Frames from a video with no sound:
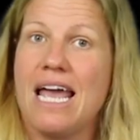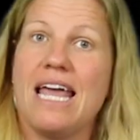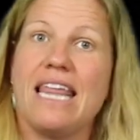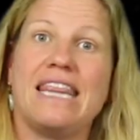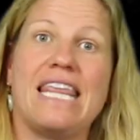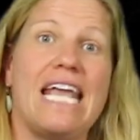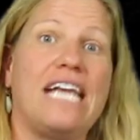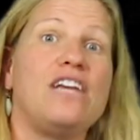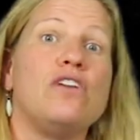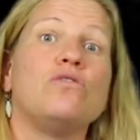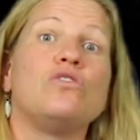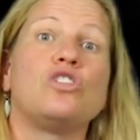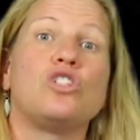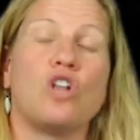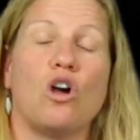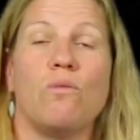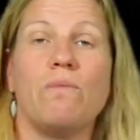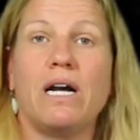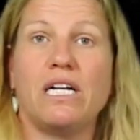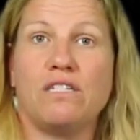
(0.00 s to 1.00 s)
Thank you
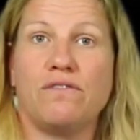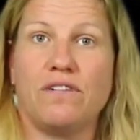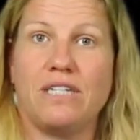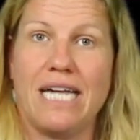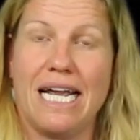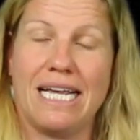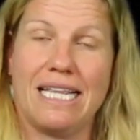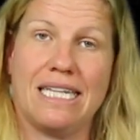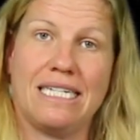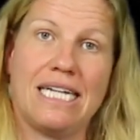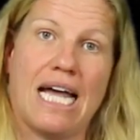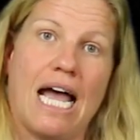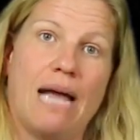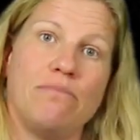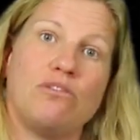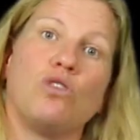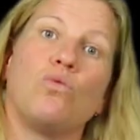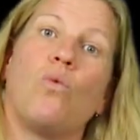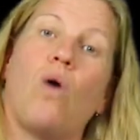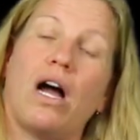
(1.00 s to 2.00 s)
so much for taking the
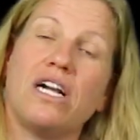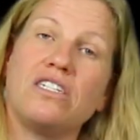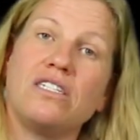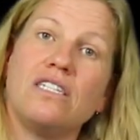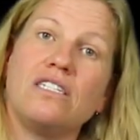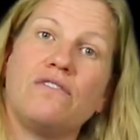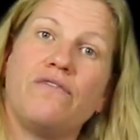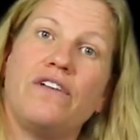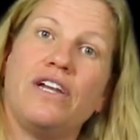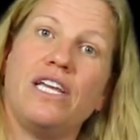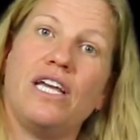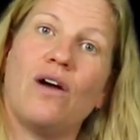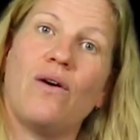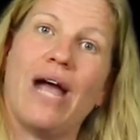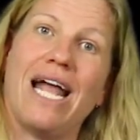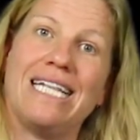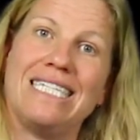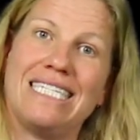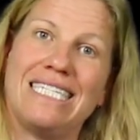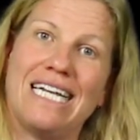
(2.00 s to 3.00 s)
time to watch this video
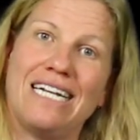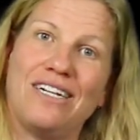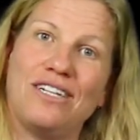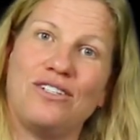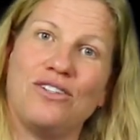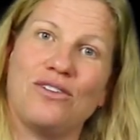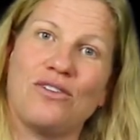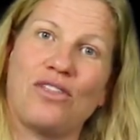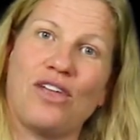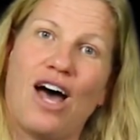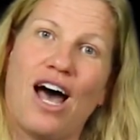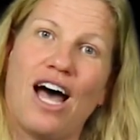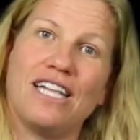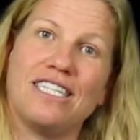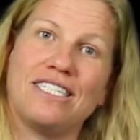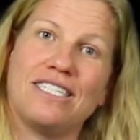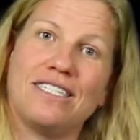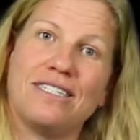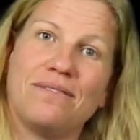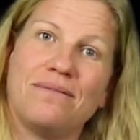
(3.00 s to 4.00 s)
and send us your
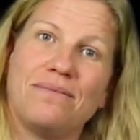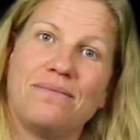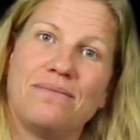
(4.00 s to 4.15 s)
thoughts.